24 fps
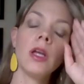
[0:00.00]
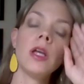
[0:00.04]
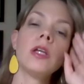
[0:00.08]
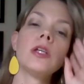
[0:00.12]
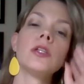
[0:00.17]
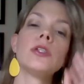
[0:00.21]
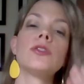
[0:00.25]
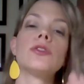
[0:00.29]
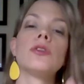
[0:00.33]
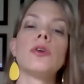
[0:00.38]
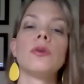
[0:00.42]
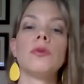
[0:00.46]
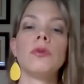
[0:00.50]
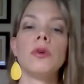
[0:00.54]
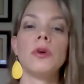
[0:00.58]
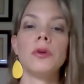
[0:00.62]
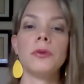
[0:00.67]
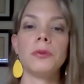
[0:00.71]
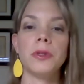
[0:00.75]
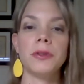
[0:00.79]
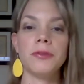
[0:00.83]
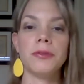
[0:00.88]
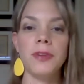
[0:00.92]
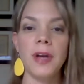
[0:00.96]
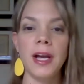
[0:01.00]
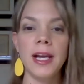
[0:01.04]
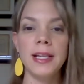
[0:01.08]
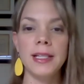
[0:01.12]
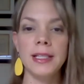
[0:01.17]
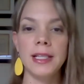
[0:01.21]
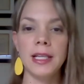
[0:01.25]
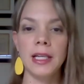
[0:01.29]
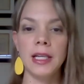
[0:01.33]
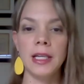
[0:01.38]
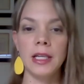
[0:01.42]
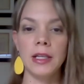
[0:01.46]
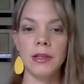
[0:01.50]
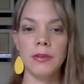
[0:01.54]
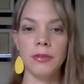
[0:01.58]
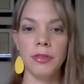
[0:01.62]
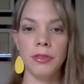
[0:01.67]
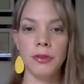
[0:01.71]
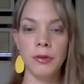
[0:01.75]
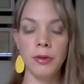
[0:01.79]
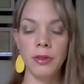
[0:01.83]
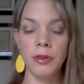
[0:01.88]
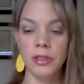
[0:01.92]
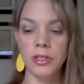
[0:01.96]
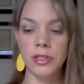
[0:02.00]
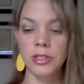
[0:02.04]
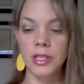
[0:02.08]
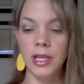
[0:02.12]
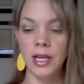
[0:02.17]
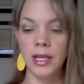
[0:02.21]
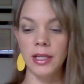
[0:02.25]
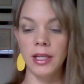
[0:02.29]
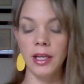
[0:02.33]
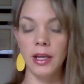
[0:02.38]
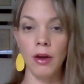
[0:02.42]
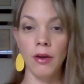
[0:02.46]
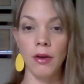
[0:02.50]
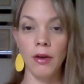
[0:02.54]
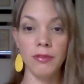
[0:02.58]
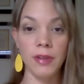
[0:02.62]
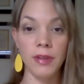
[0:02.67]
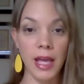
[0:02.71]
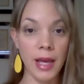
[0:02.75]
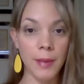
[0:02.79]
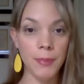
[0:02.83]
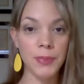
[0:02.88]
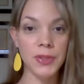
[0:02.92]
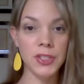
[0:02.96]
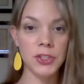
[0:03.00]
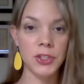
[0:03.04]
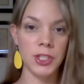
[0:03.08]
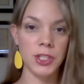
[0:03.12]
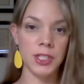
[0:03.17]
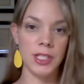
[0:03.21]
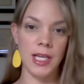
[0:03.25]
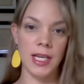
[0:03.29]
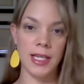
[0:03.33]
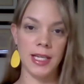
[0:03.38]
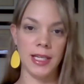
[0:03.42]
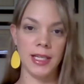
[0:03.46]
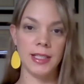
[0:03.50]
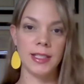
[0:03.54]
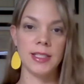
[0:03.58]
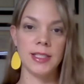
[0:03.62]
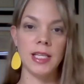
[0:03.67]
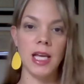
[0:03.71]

So what we're finding through the study of epigenetics,